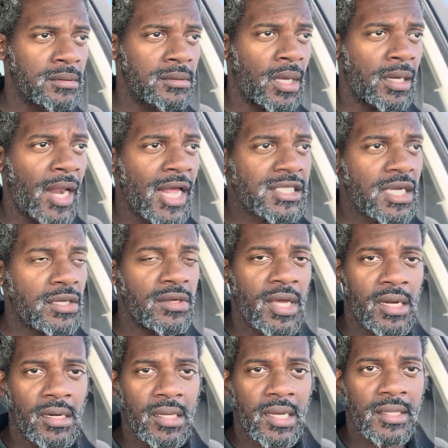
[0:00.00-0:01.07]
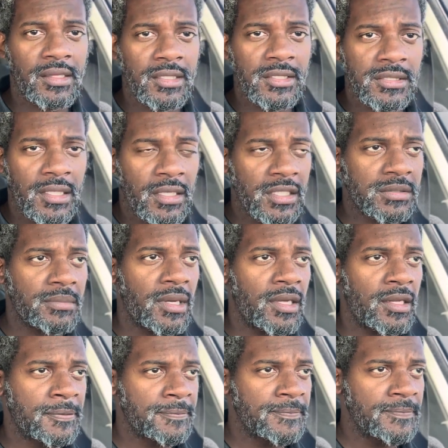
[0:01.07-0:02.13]
And that's how you got to look at these things,
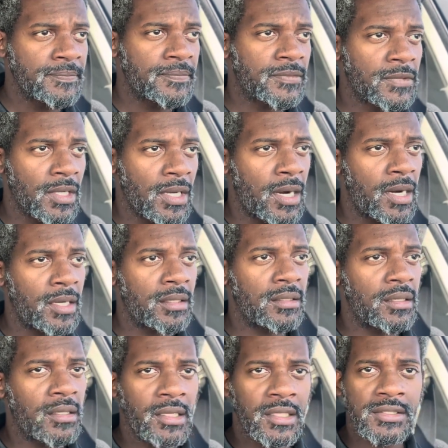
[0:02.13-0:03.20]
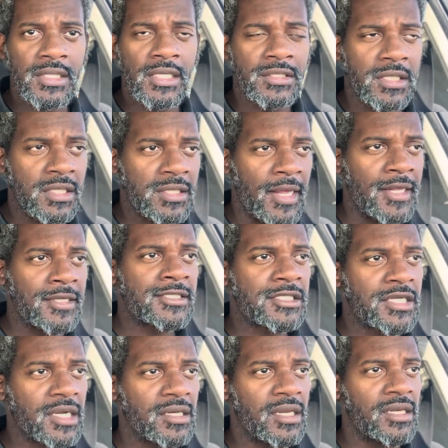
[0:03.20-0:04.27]
man. All right? And it's
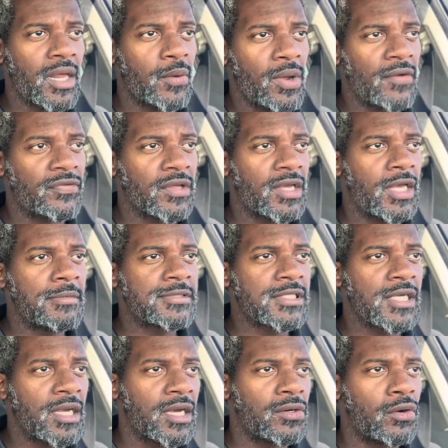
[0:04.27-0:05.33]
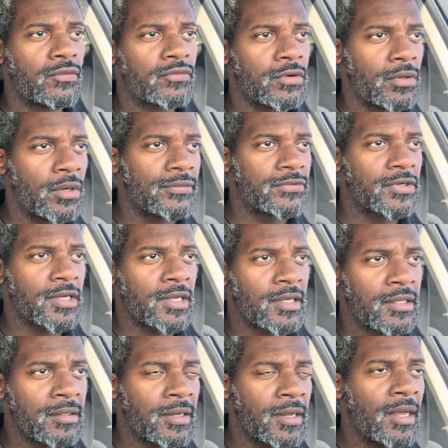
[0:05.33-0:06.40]
sickening that we have to keep saying it over and over
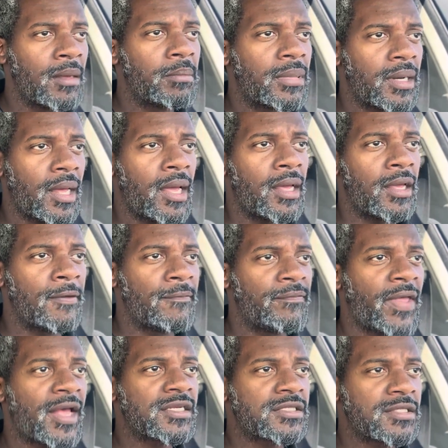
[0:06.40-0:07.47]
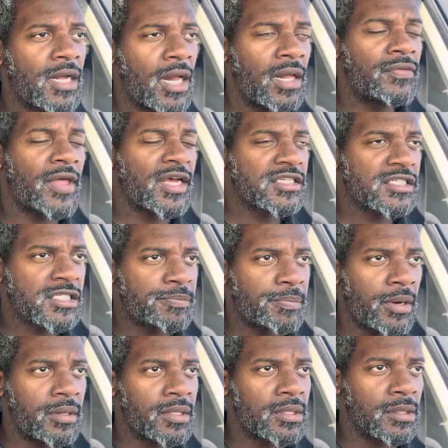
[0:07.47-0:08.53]
again. But hey, that's the spirit that the